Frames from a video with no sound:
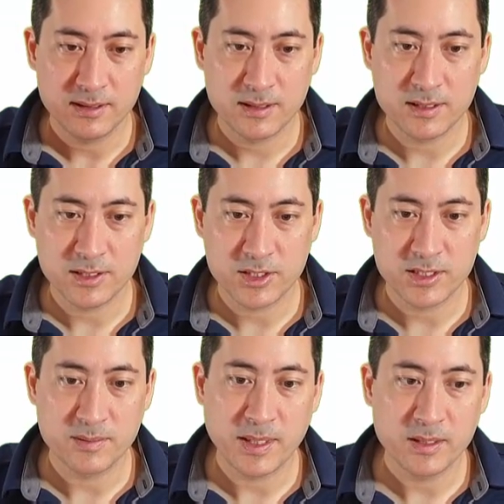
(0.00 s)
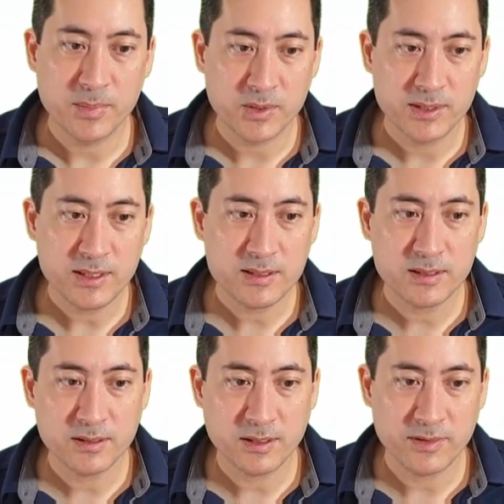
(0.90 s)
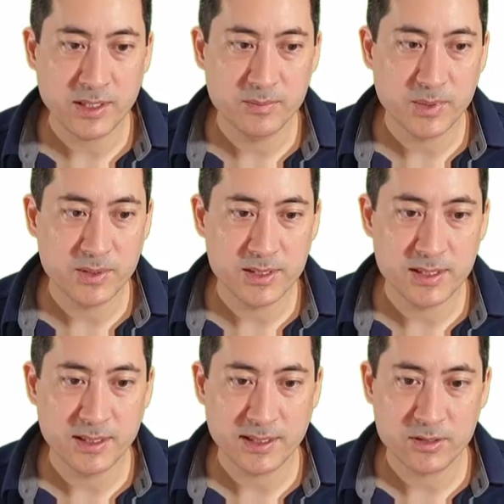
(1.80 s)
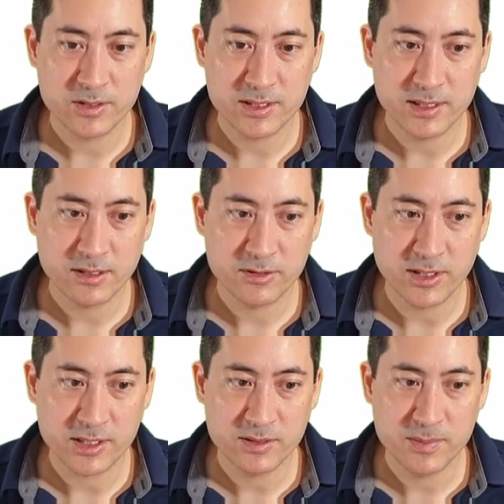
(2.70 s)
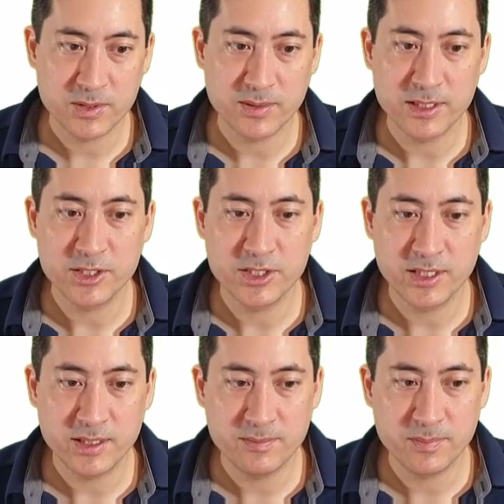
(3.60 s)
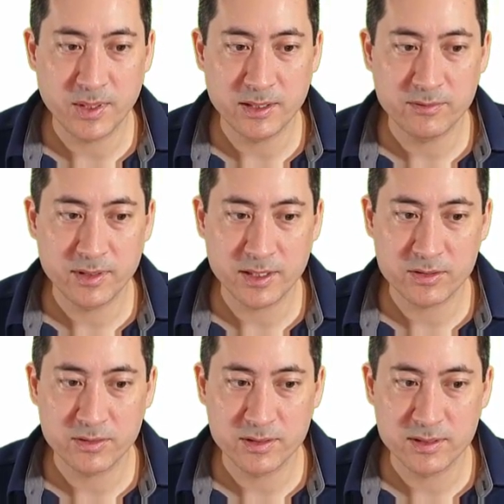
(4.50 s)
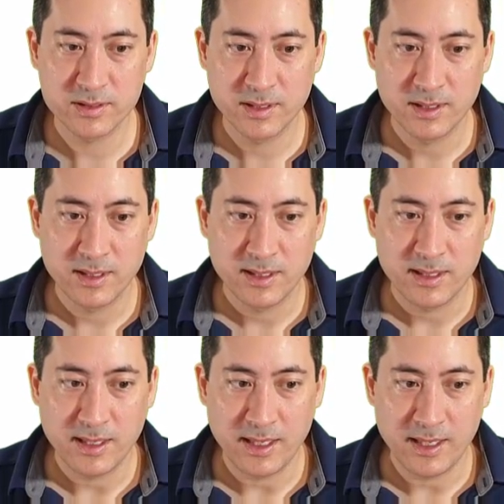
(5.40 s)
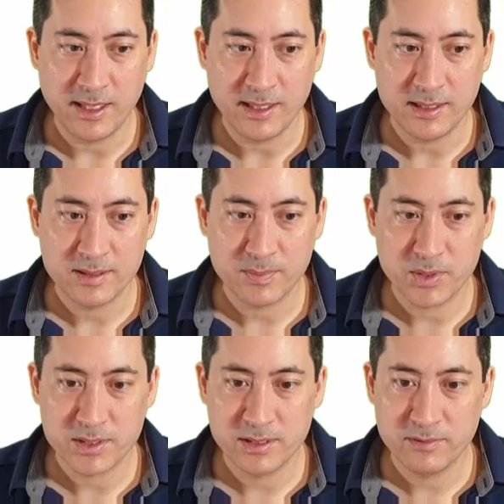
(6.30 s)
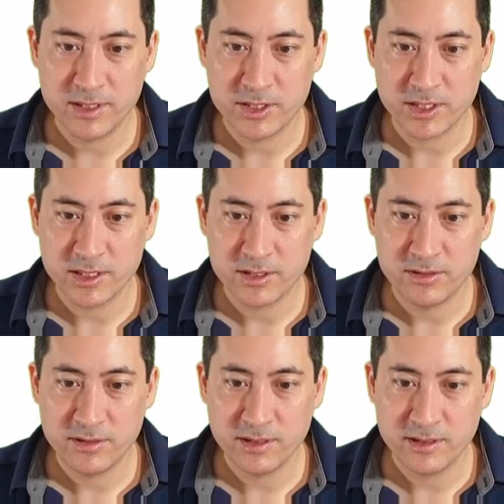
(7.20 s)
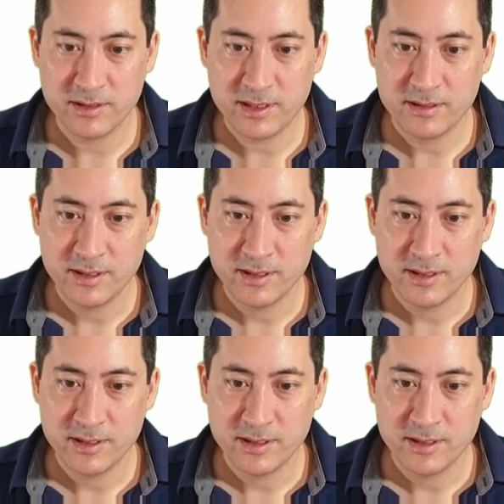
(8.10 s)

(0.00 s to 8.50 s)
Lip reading: This is just about the bonding. So covalent bond is the electrostatic attraction between a shared pair of electrons and positively charged nuclei.